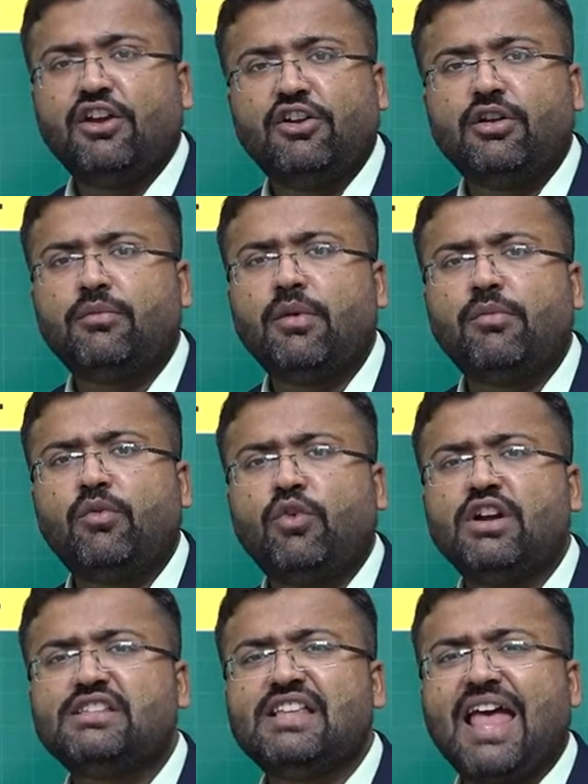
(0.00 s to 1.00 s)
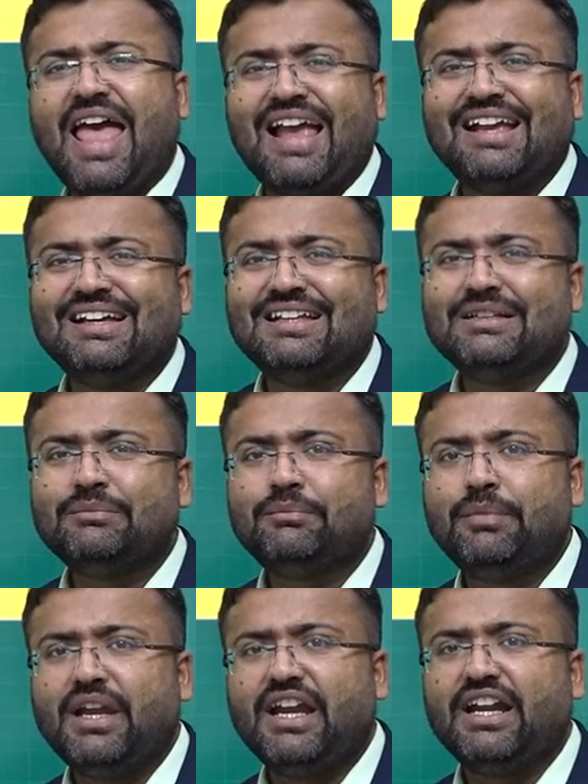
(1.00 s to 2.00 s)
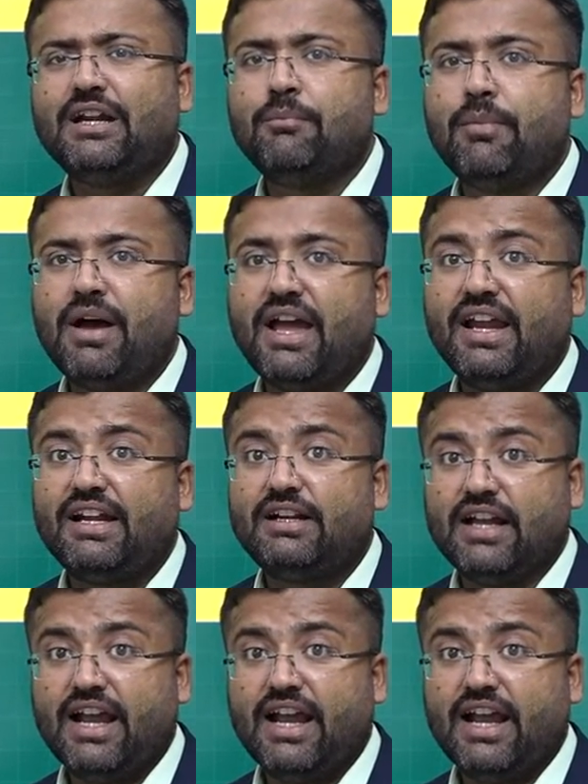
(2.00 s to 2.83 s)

do you remember what is the angle made by,